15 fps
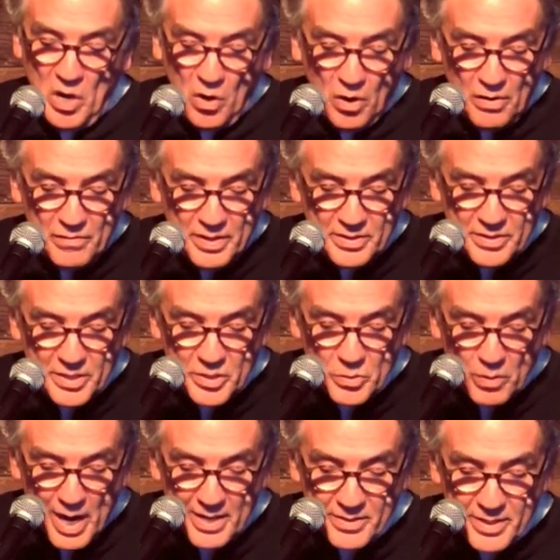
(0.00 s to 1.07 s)
or if it's the
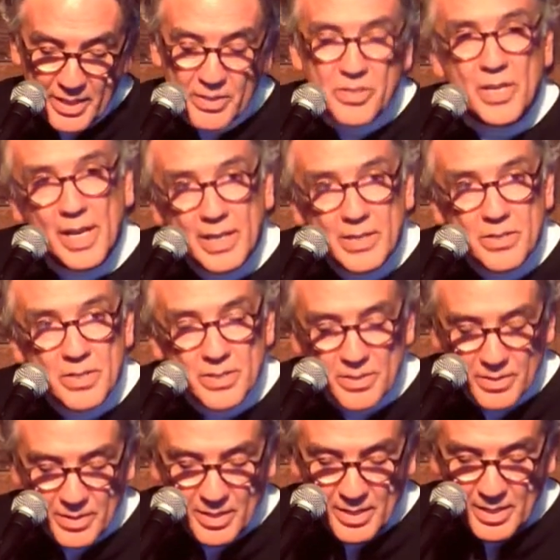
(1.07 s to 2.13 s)
drastic
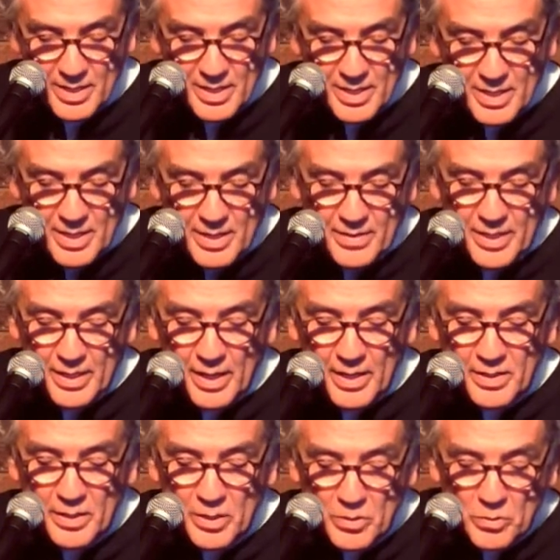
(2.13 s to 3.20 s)
changes, the
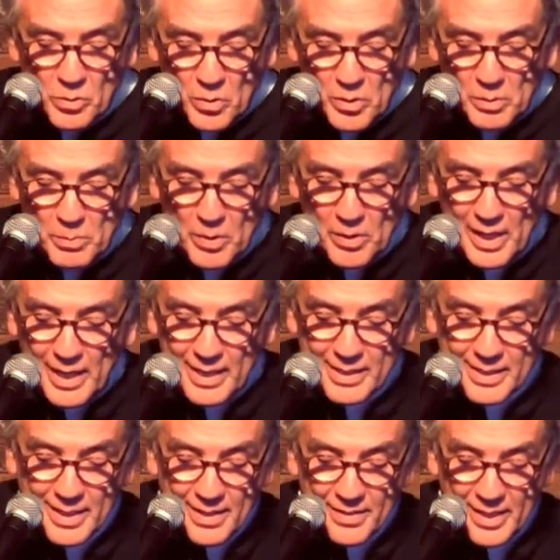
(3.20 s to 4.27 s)
uncontrollable
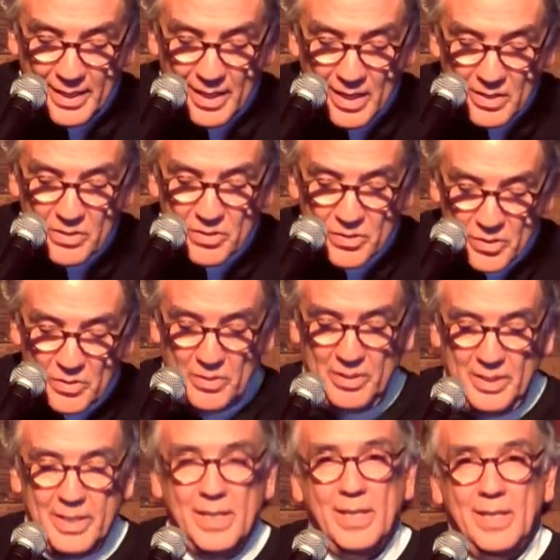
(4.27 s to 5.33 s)
and the
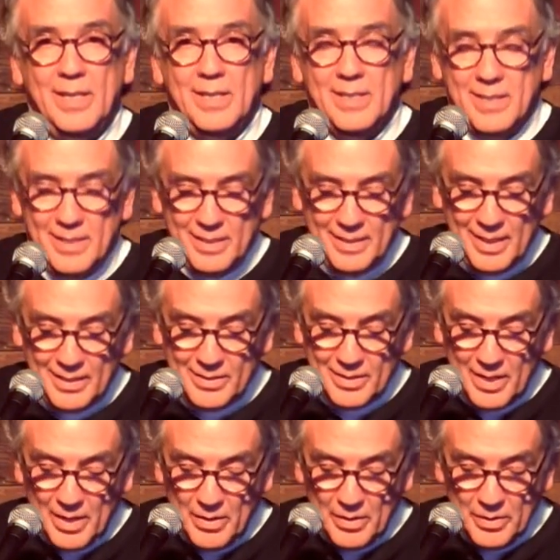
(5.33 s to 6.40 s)
uncertainty that
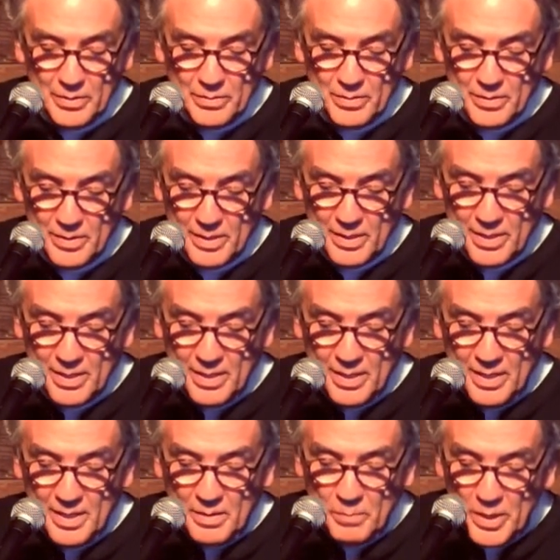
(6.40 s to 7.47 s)
scare you.
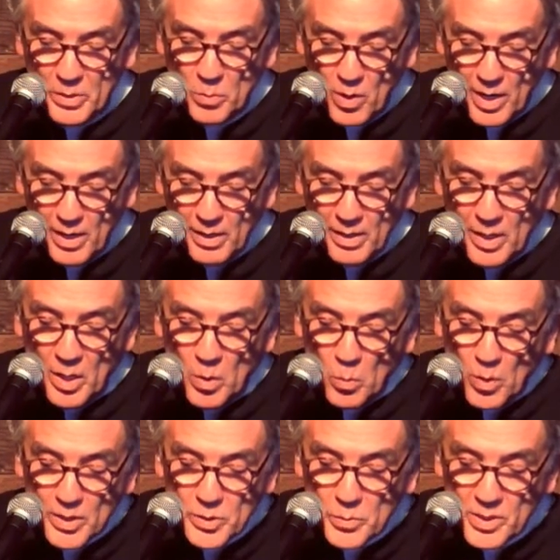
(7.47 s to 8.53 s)
Meanwhile,
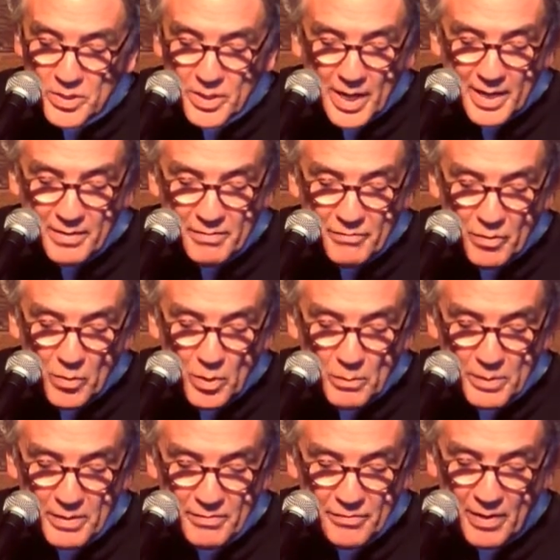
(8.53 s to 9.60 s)
once we stay
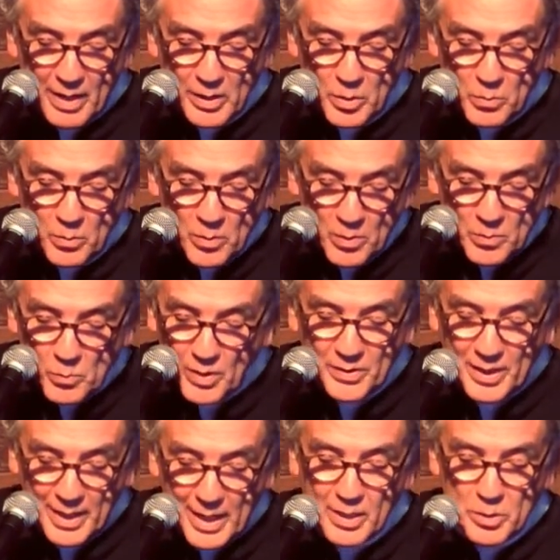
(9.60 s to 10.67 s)
informed and follow
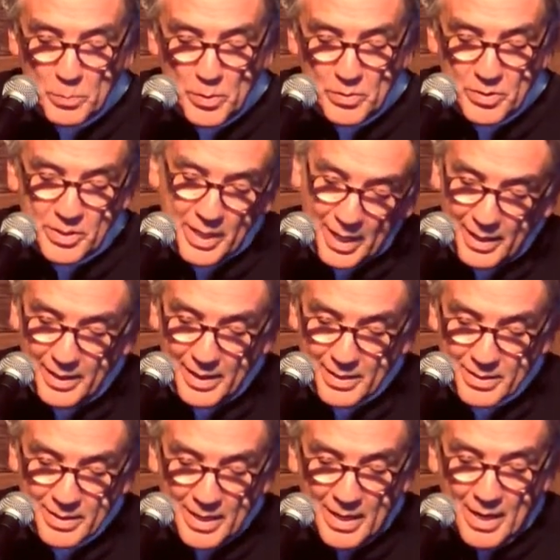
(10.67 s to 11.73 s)
what the experts tell
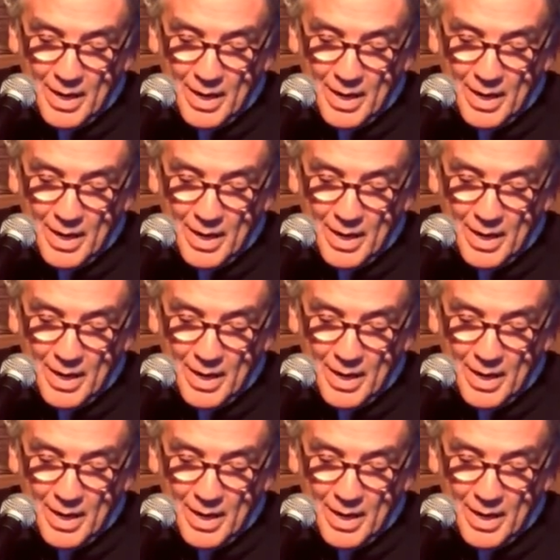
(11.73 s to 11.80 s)
us,